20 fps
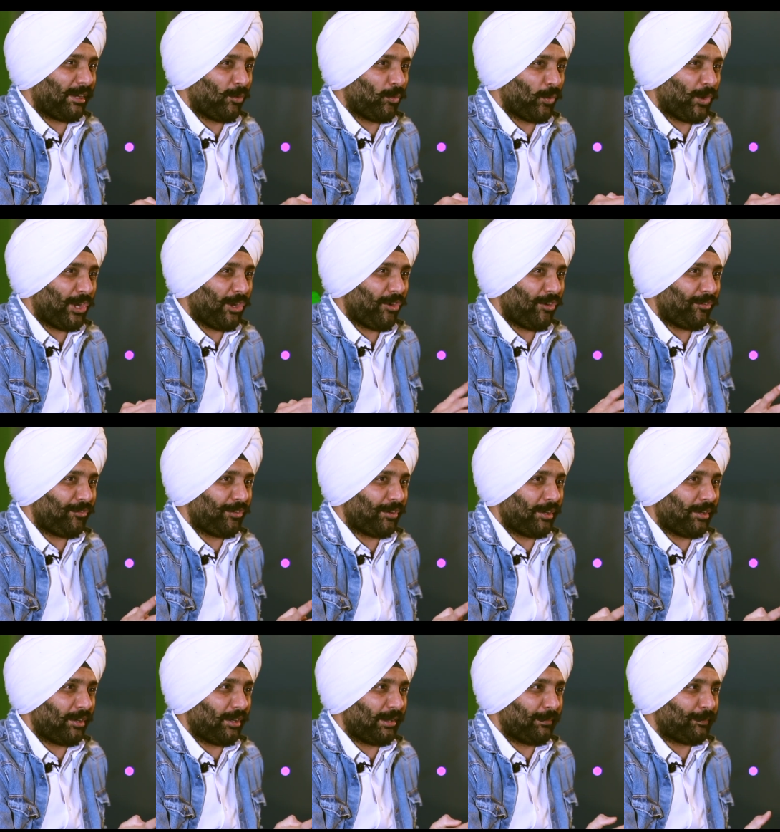a way of
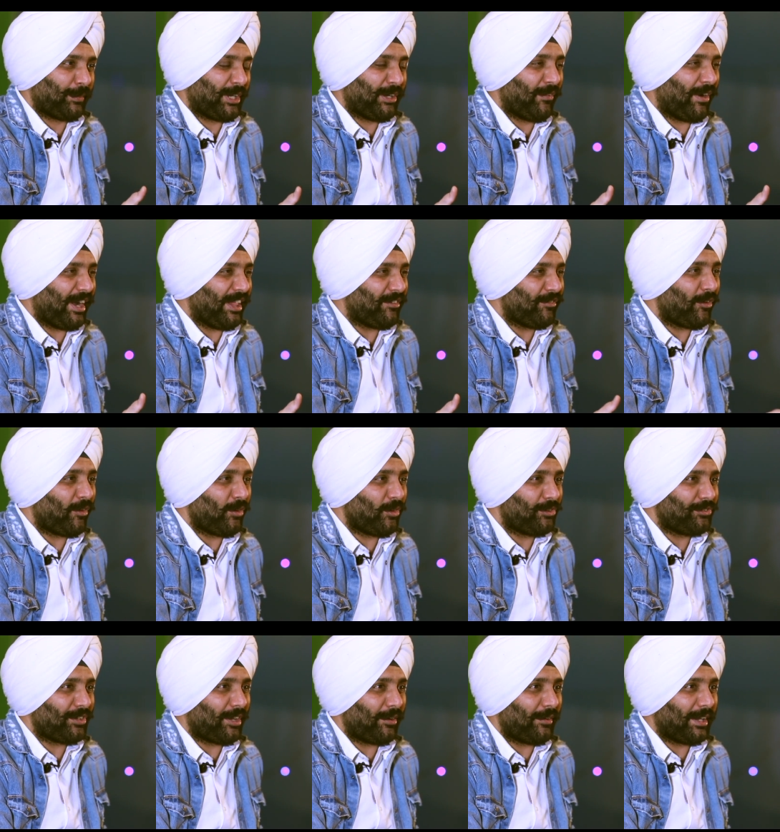pre-wedding
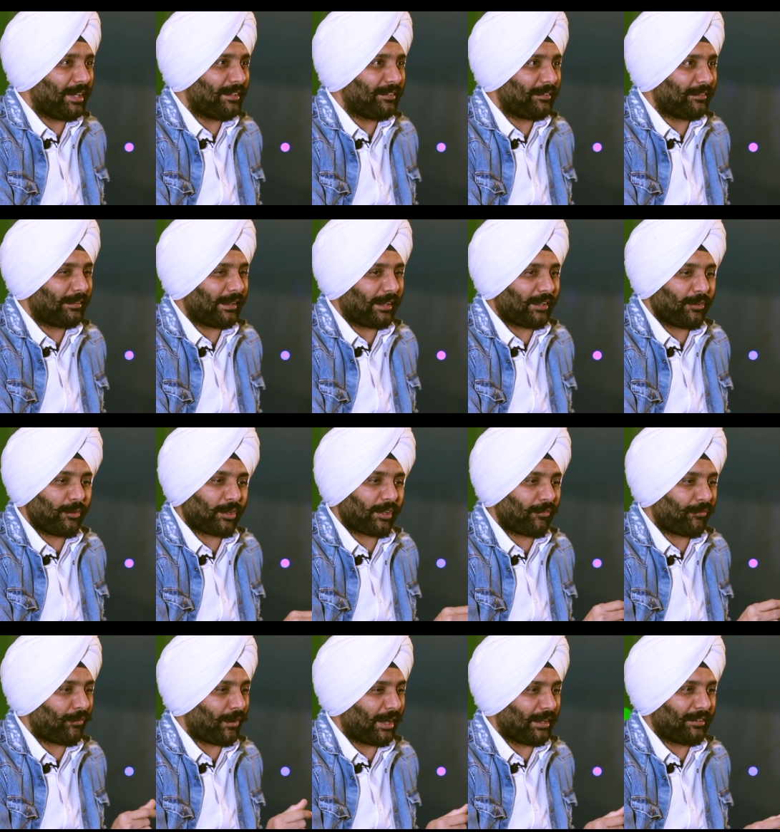photos nowadays, you can
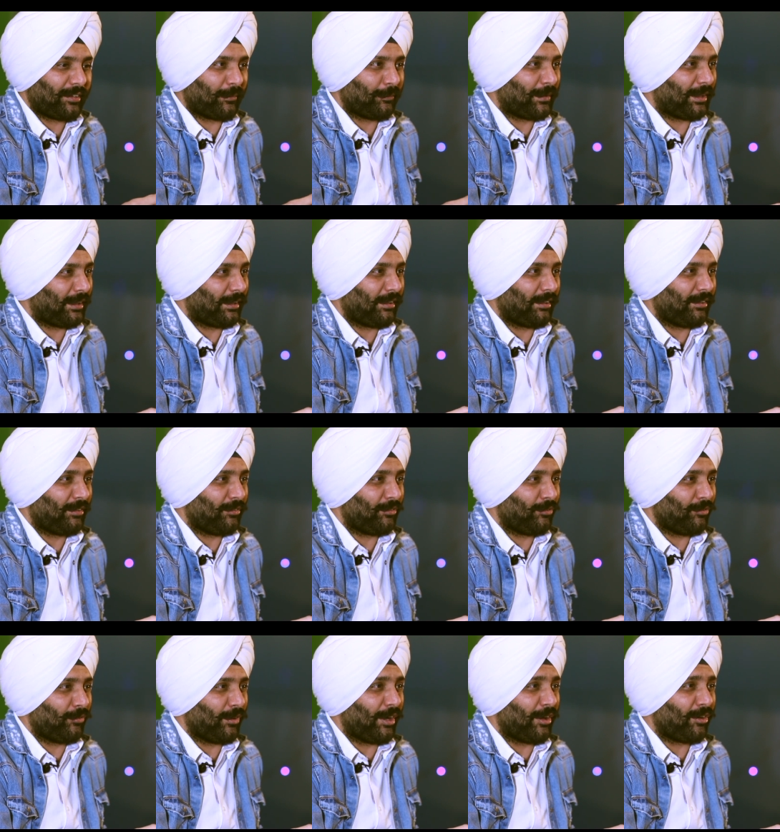find something
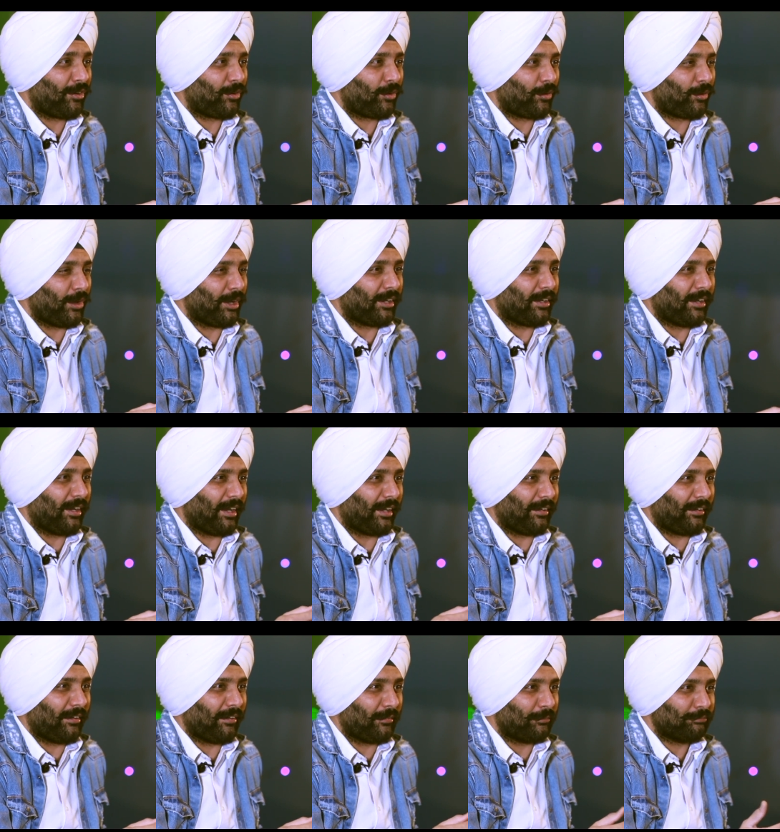very quick,
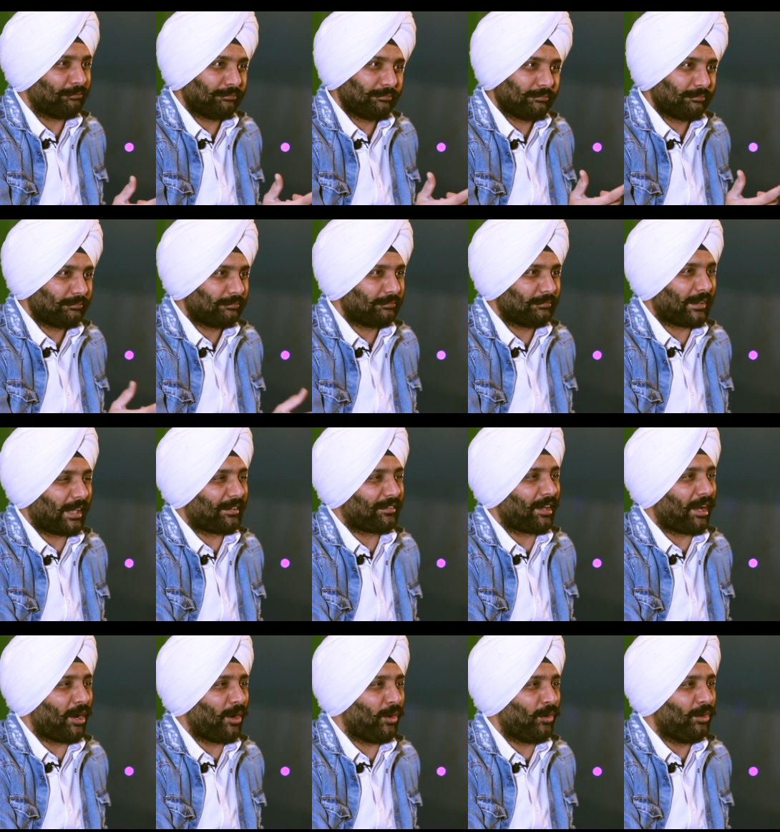and that's
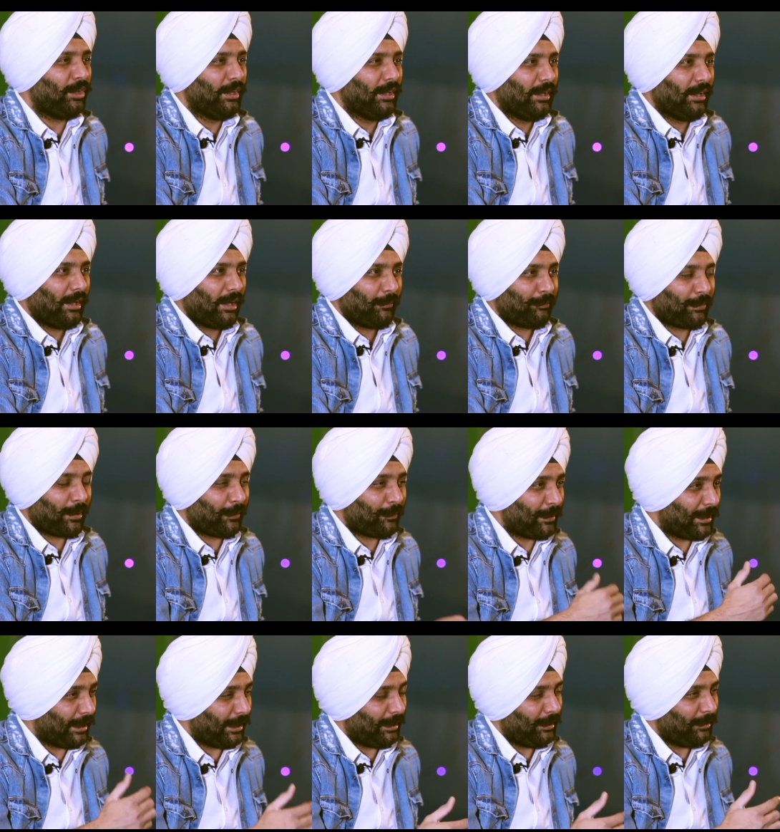how
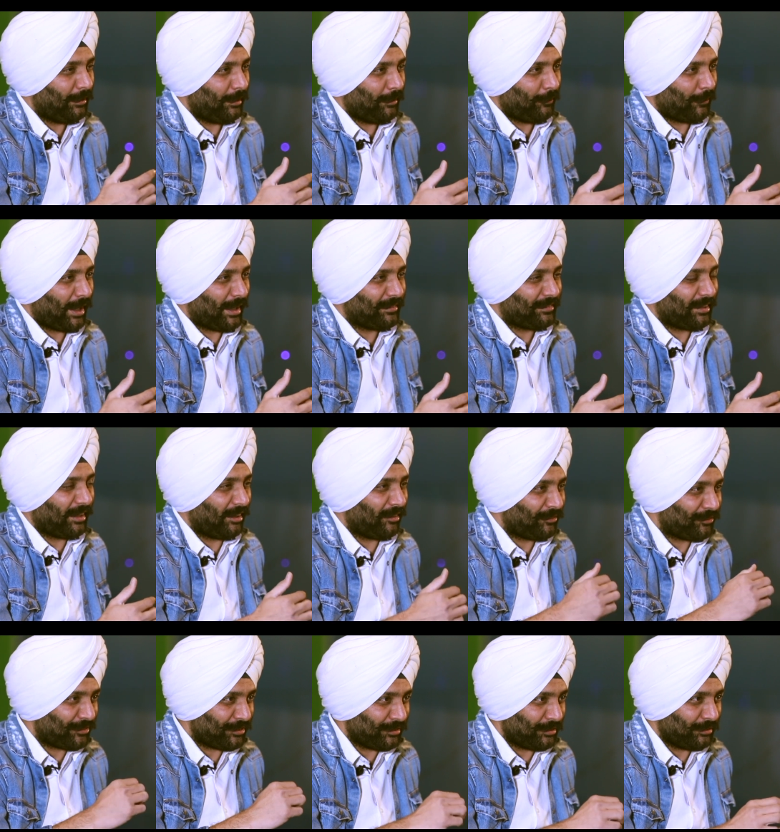prepared
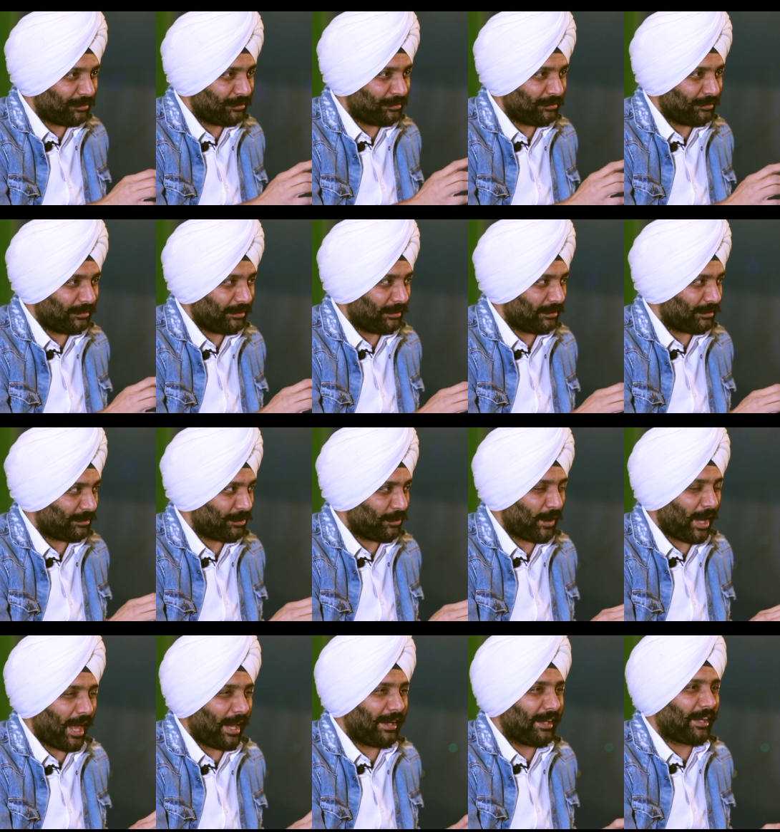myself to do
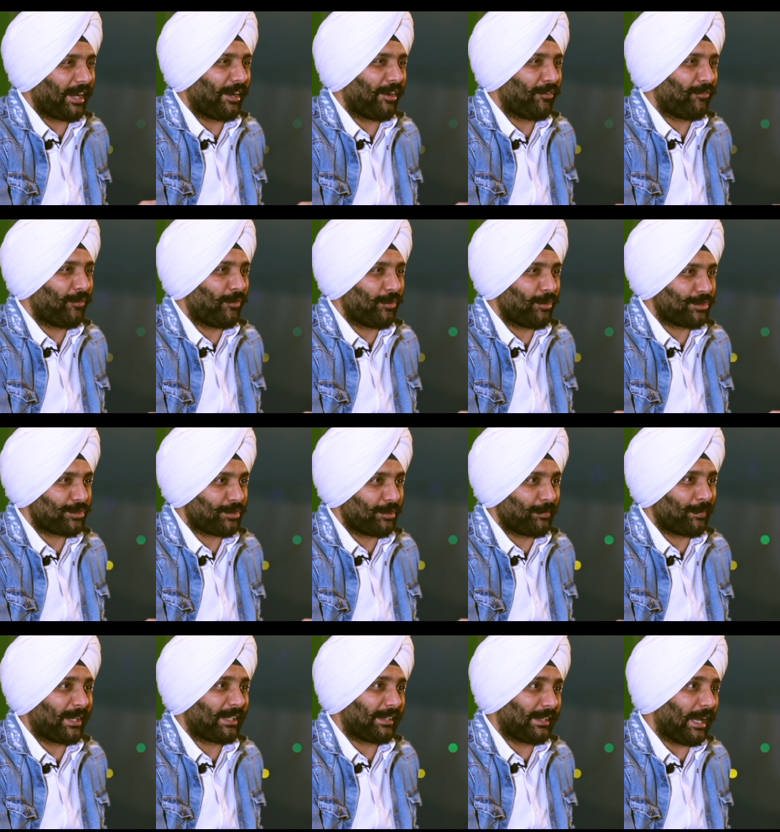any kind of photo shoot.
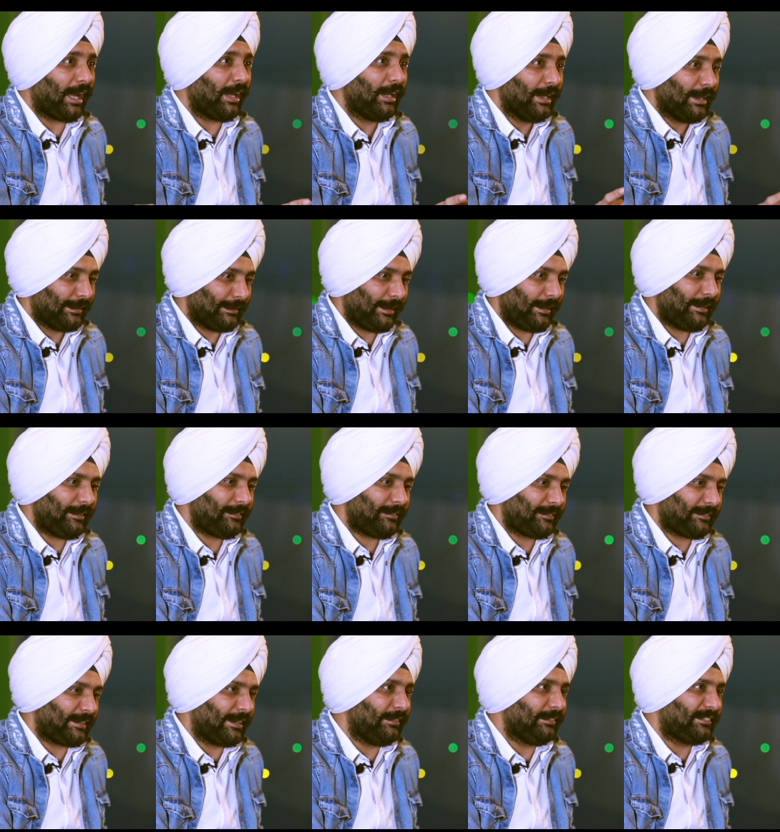But yeah, there is
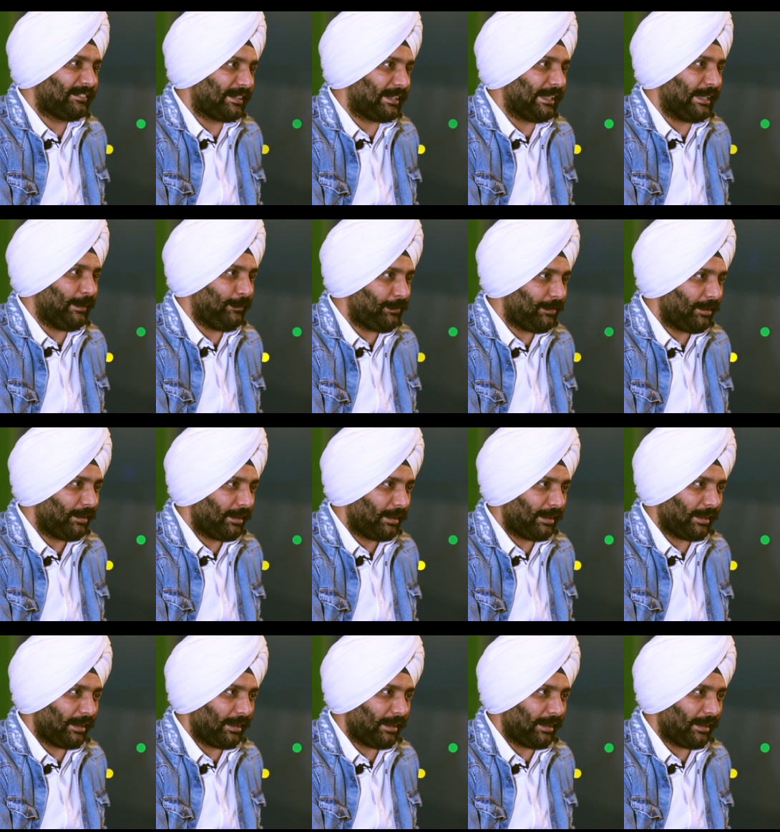still themes.